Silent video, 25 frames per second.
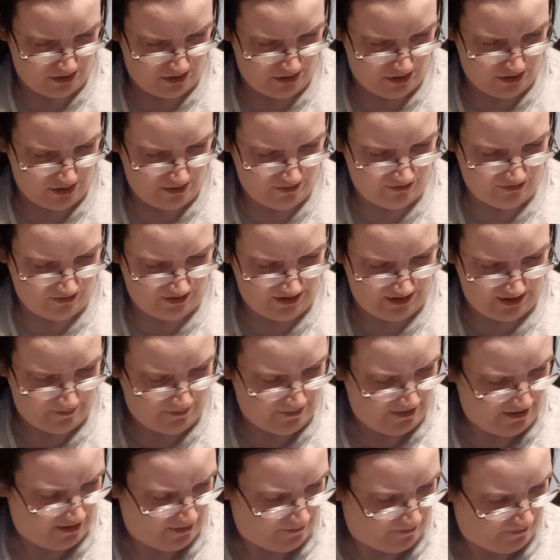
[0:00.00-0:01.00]
trying to
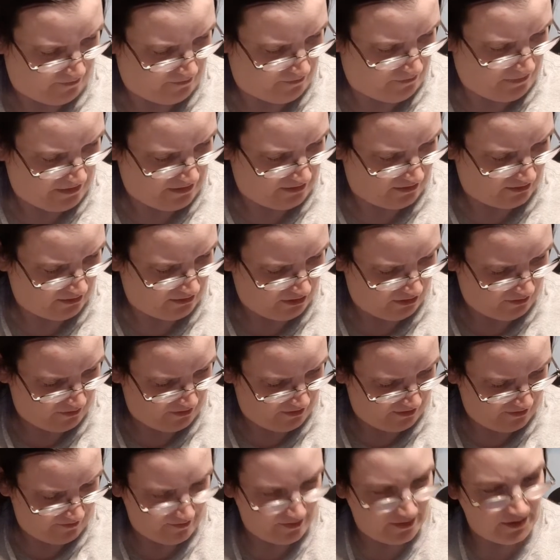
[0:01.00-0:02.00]
get a better
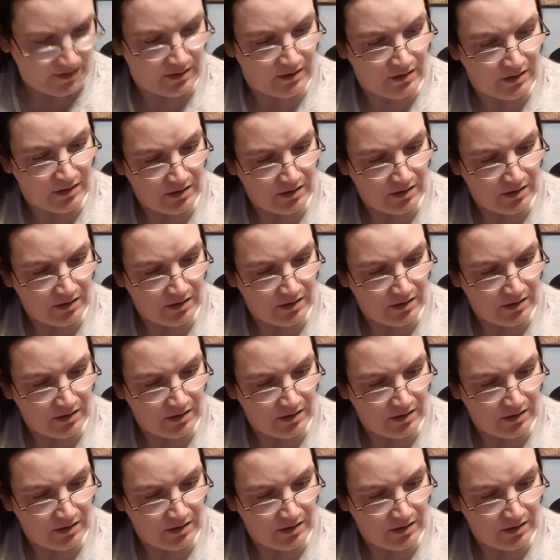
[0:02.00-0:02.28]
copy of it.